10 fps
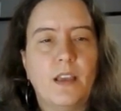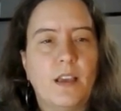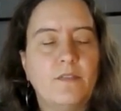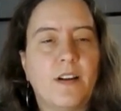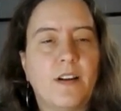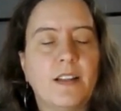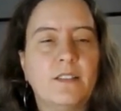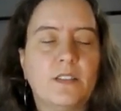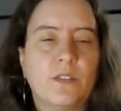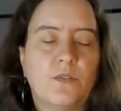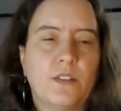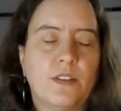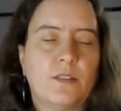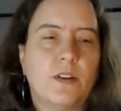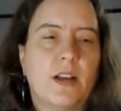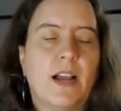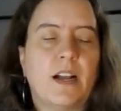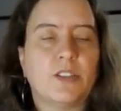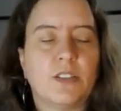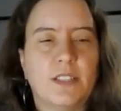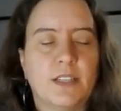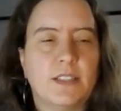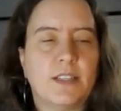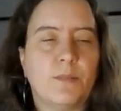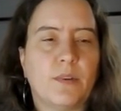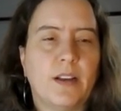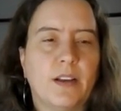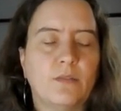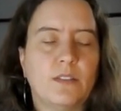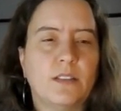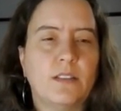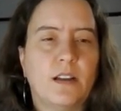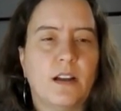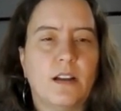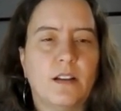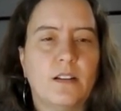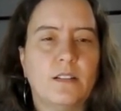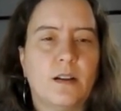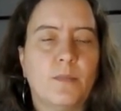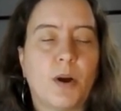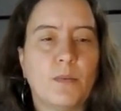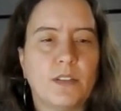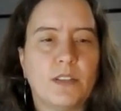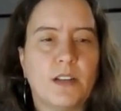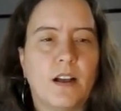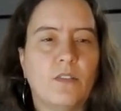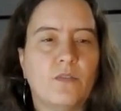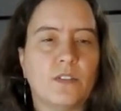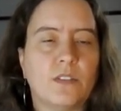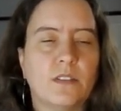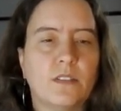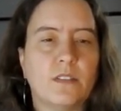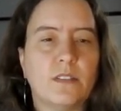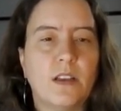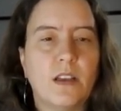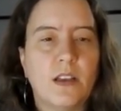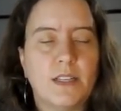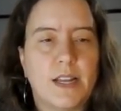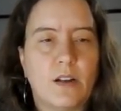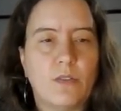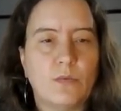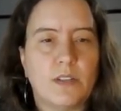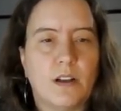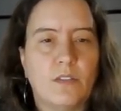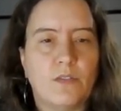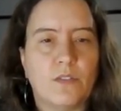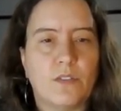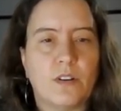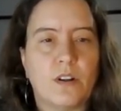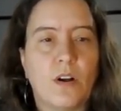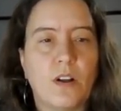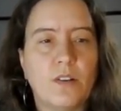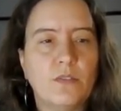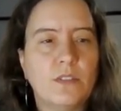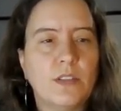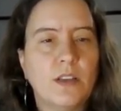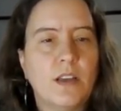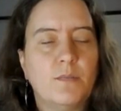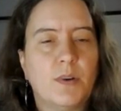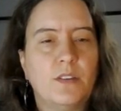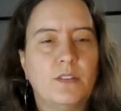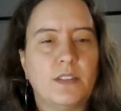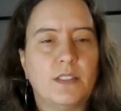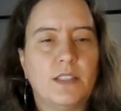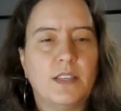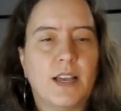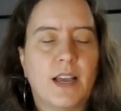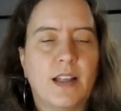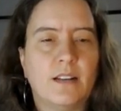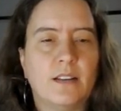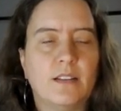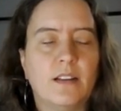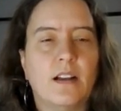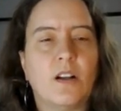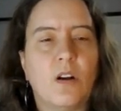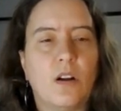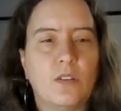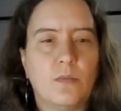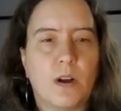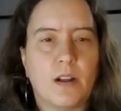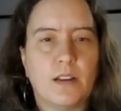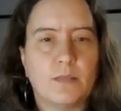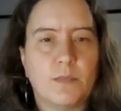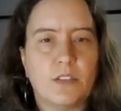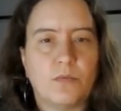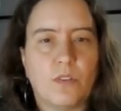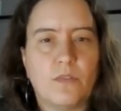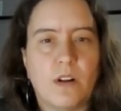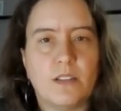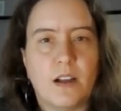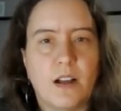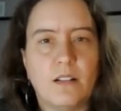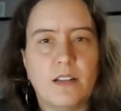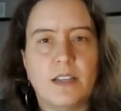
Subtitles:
And finally, so for this one, I actually didn't separate out apartment style versus townhome style for condos, but you can see again, condo market is much more volatile.